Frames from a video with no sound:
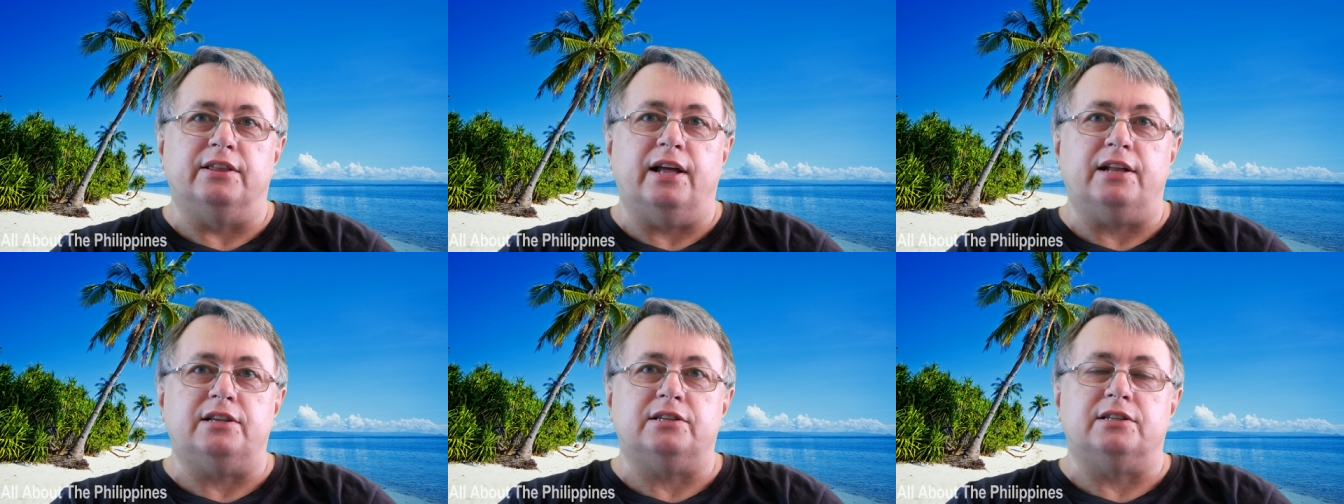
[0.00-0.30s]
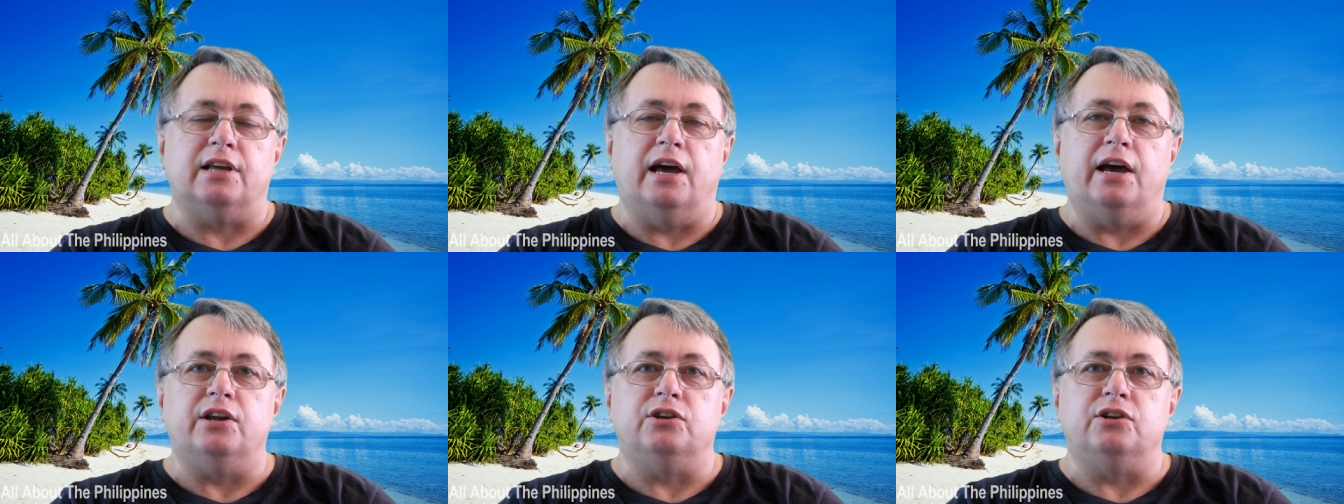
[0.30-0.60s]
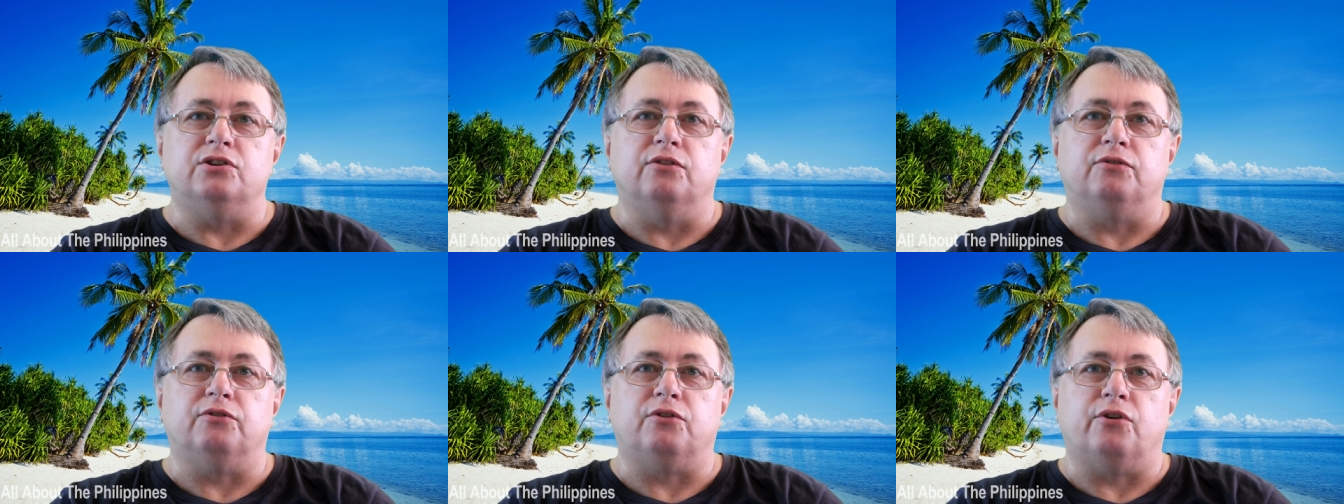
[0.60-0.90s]
that
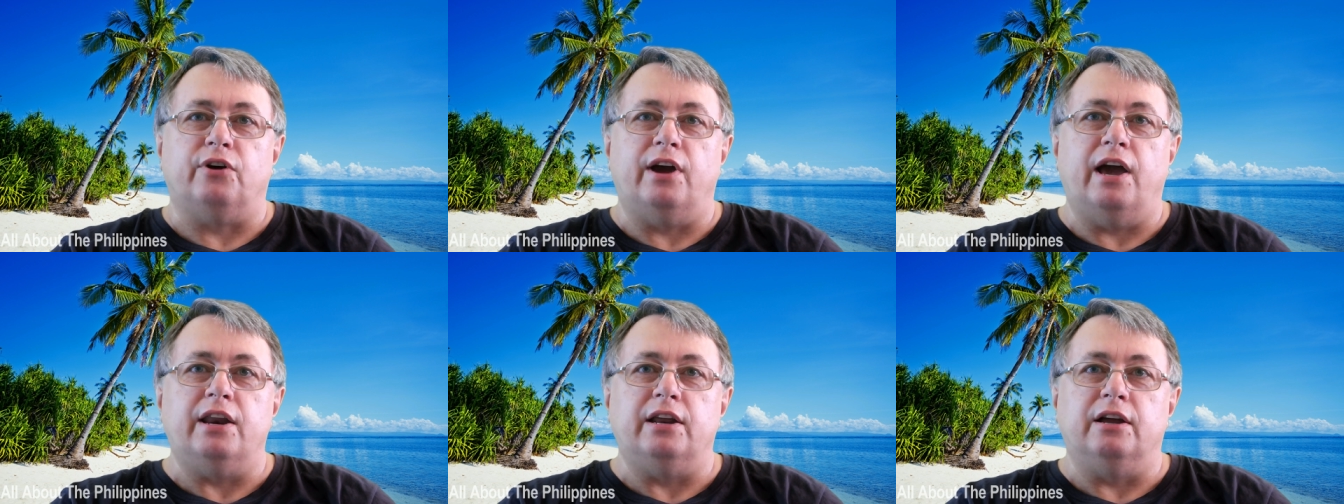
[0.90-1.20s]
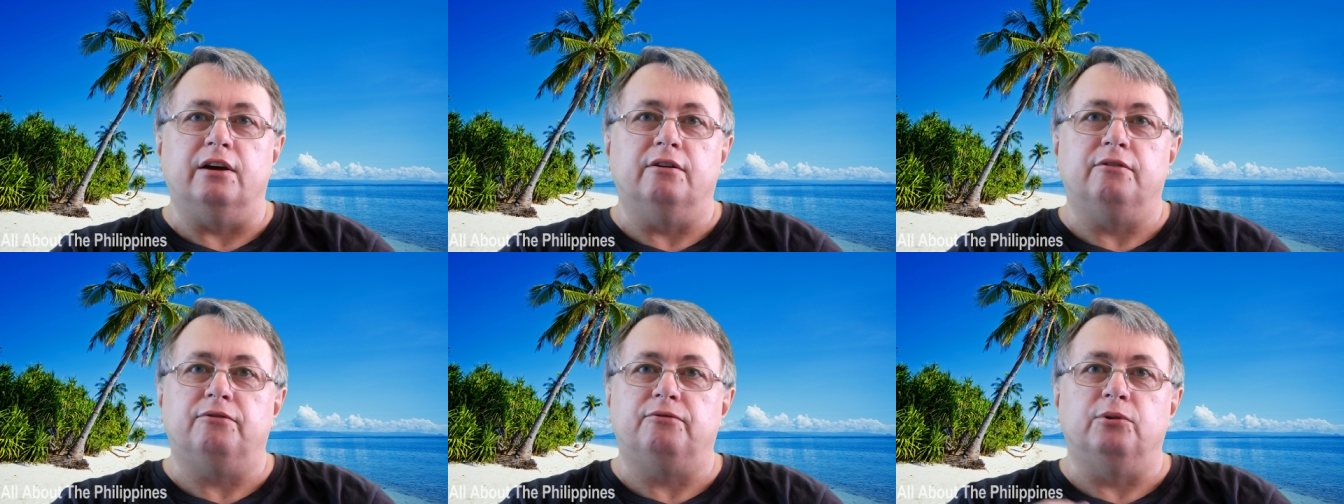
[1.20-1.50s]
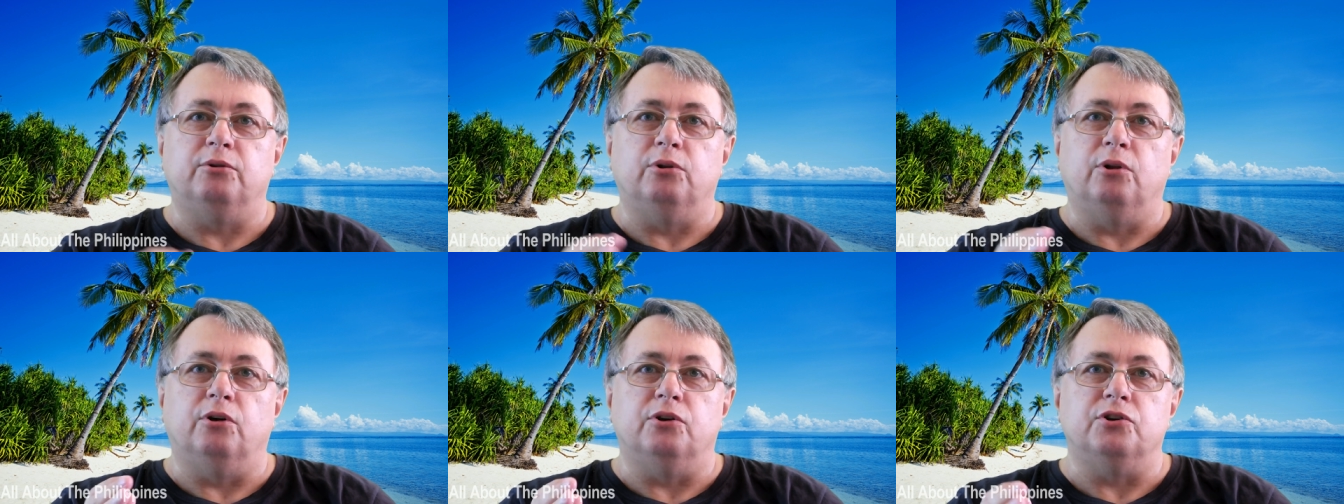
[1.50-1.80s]
stage of creating a
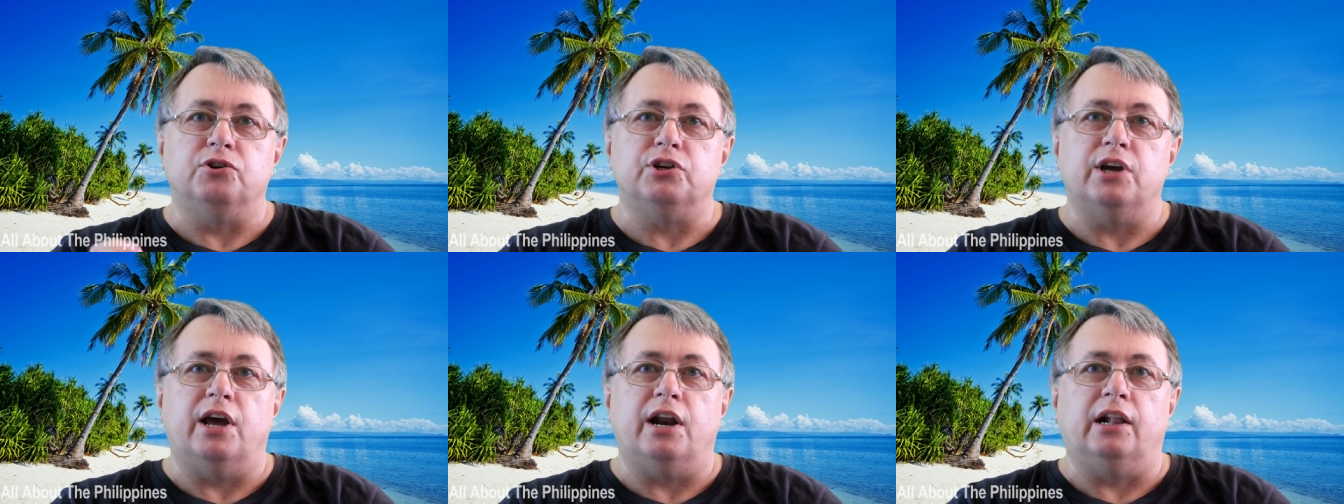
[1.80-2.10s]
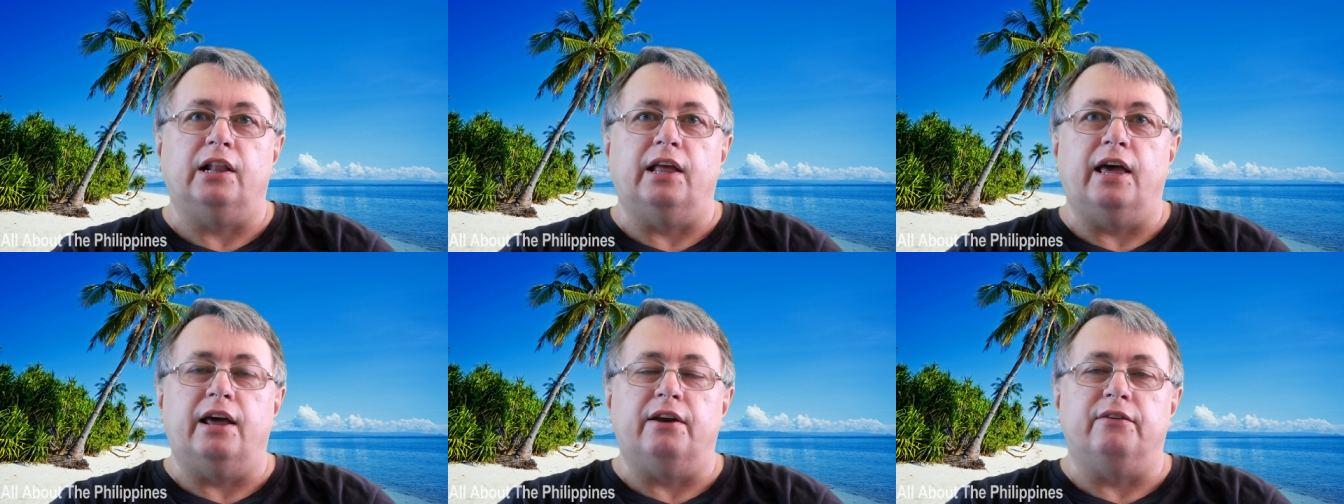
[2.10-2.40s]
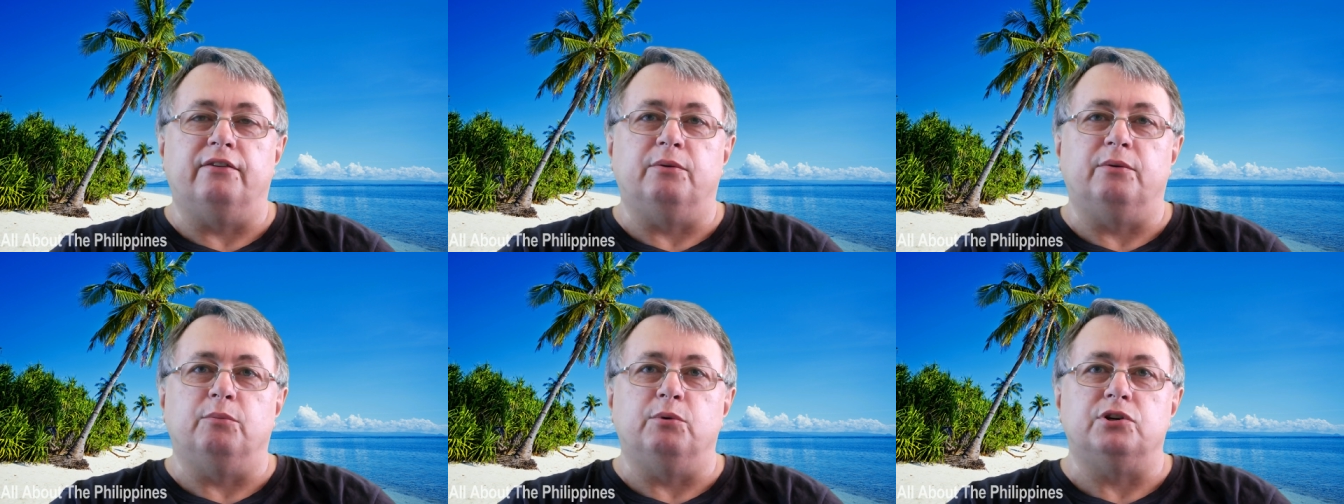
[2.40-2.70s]
full-on channel out
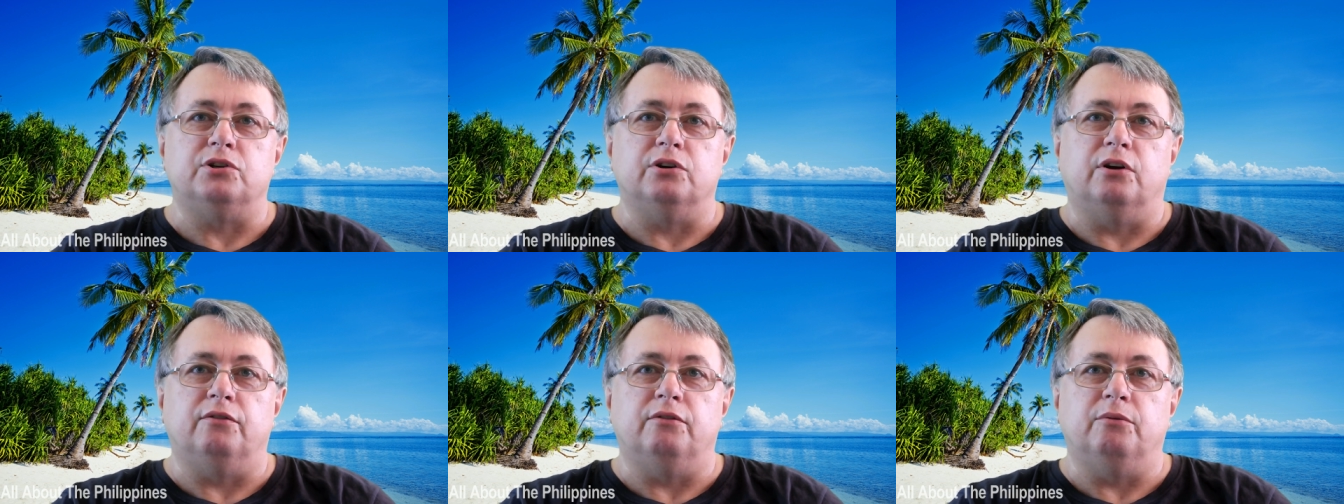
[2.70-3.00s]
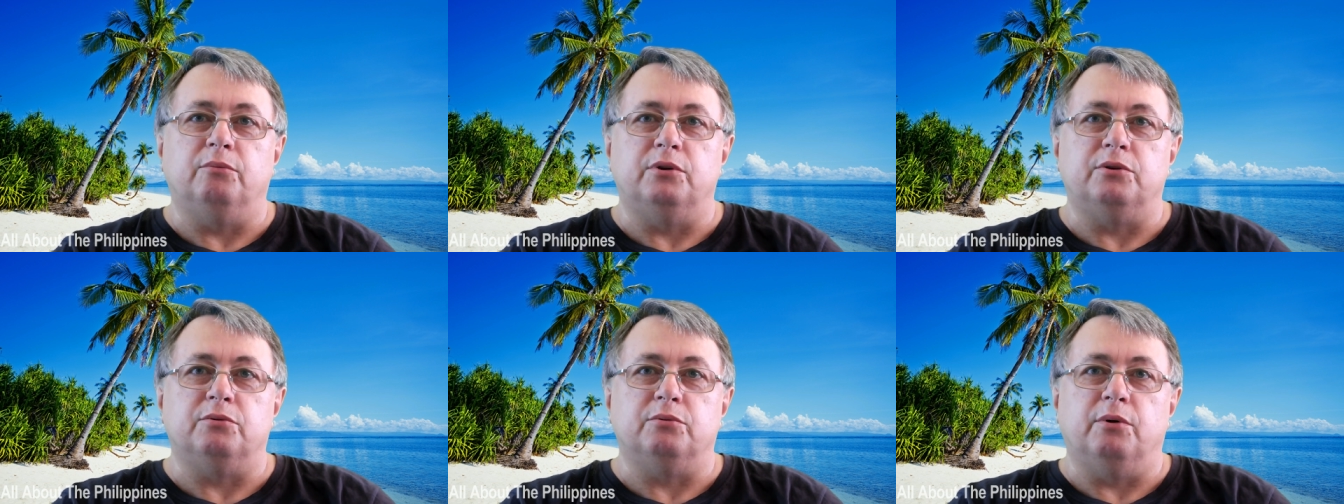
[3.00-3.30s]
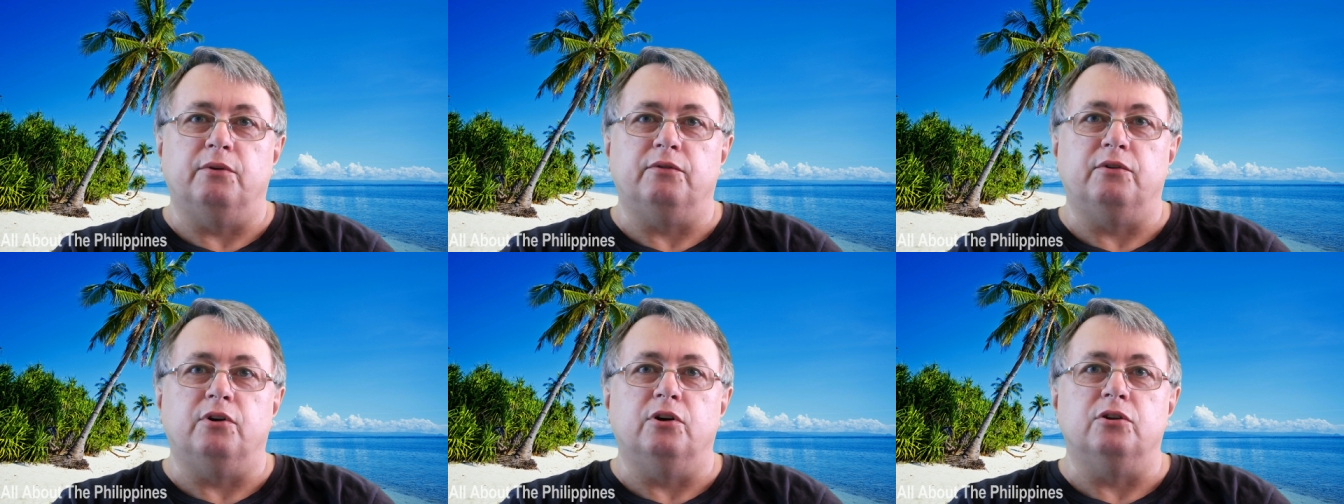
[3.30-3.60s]
of it, which
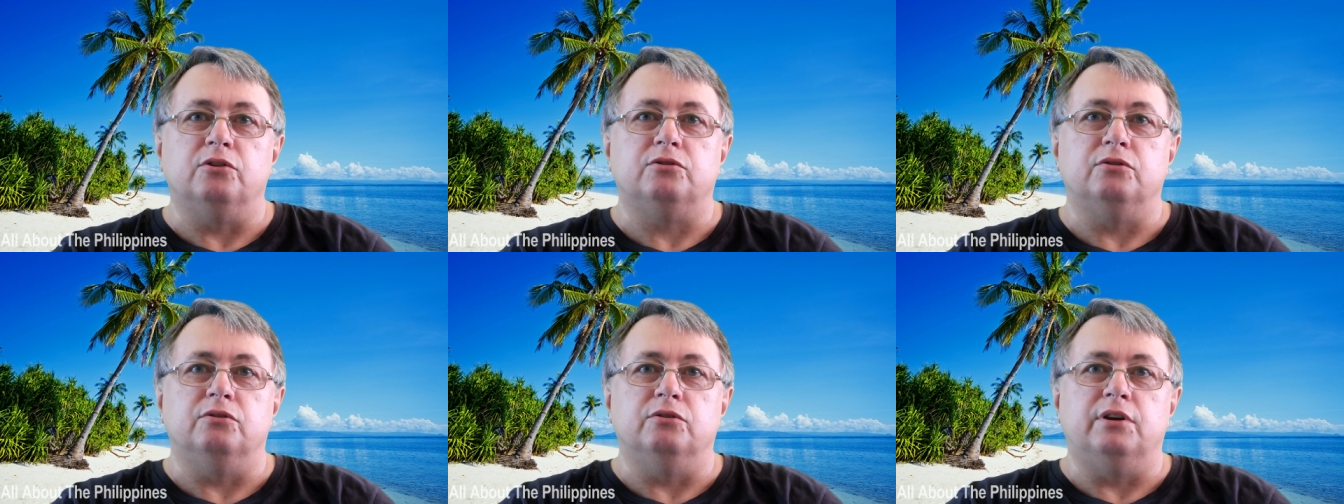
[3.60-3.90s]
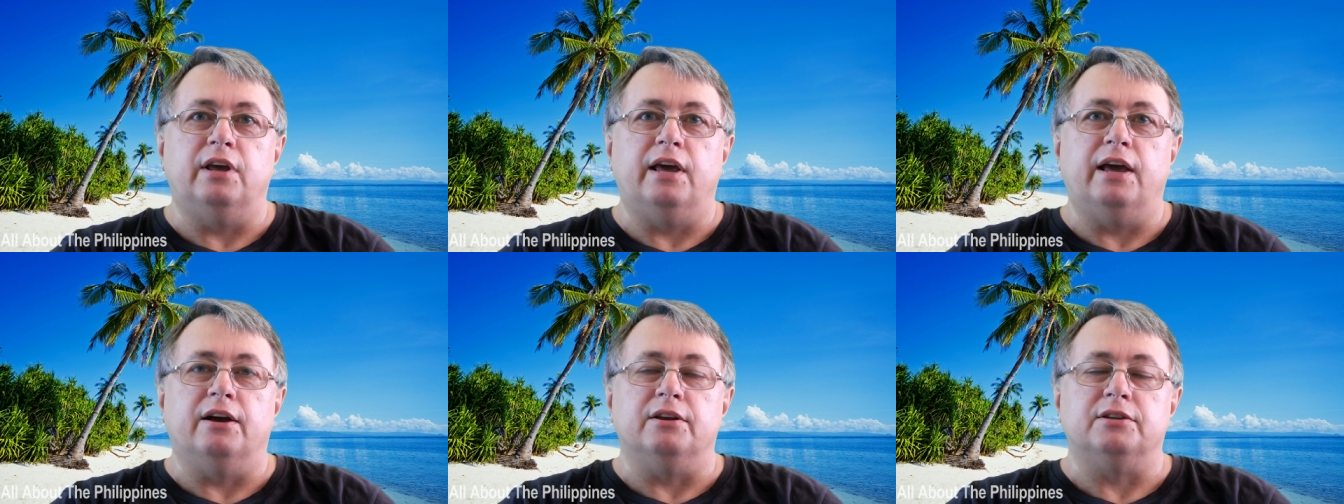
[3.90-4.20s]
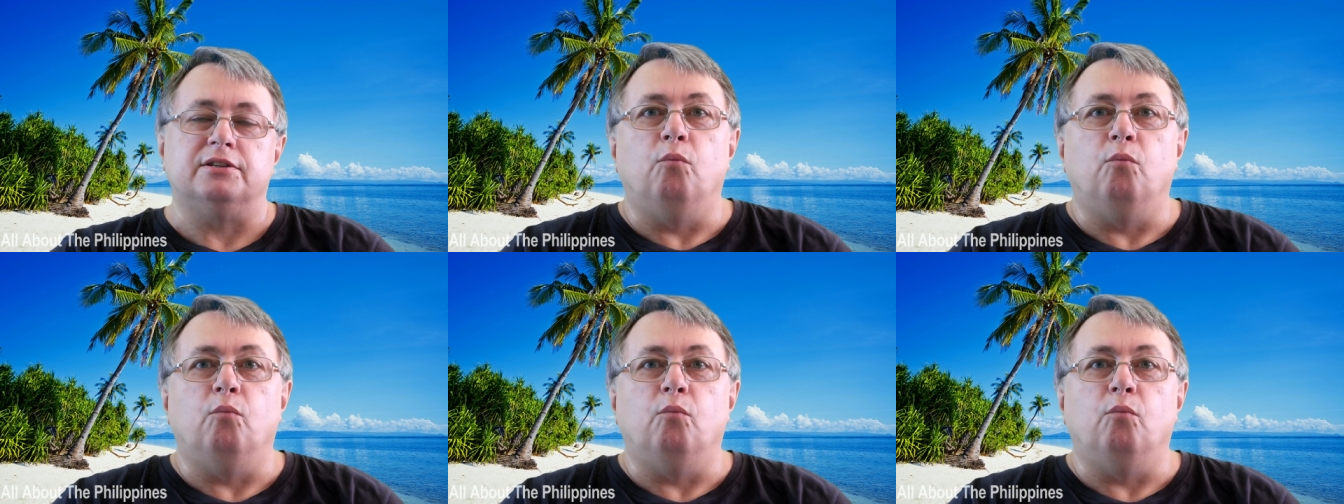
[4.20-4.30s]
we've got to now.